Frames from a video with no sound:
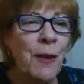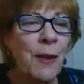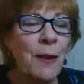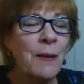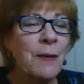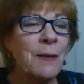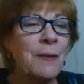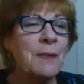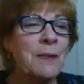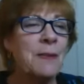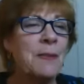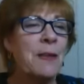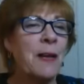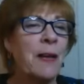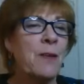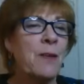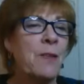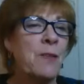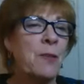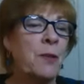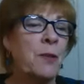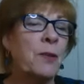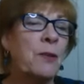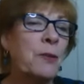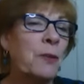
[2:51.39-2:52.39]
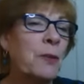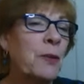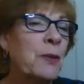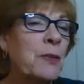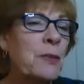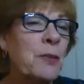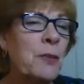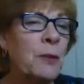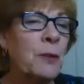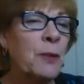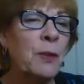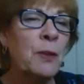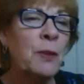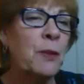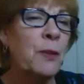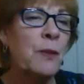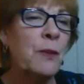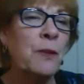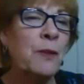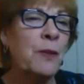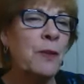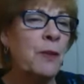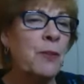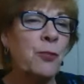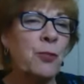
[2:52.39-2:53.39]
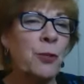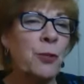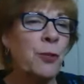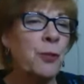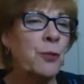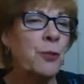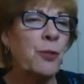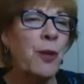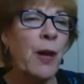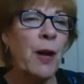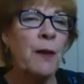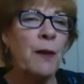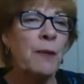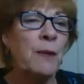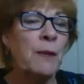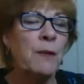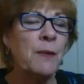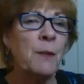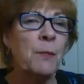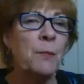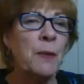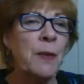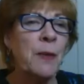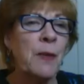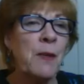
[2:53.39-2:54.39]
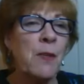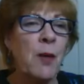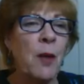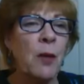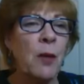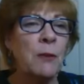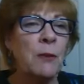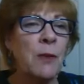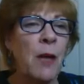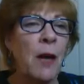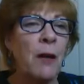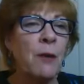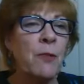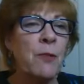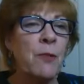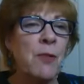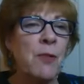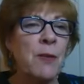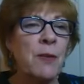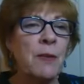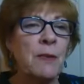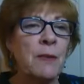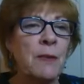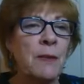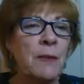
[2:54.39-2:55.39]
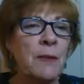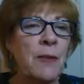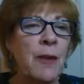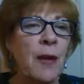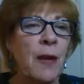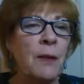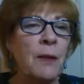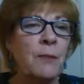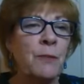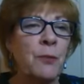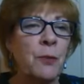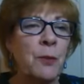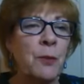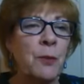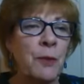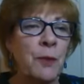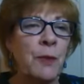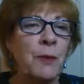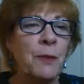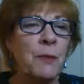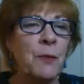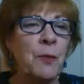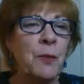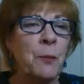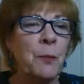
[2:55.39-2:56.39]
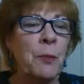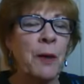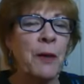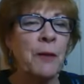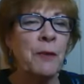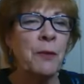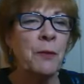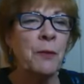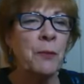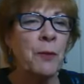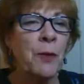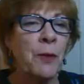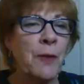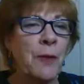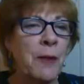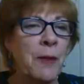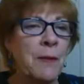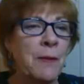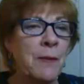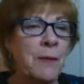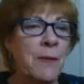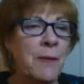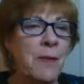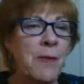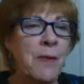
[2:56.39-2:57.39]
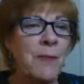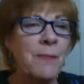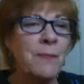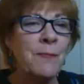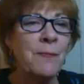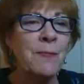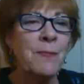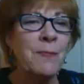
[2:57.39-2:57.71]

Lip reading: And I started going to a little Unity church out in a place called La Crescenta in California. You probably know where that is.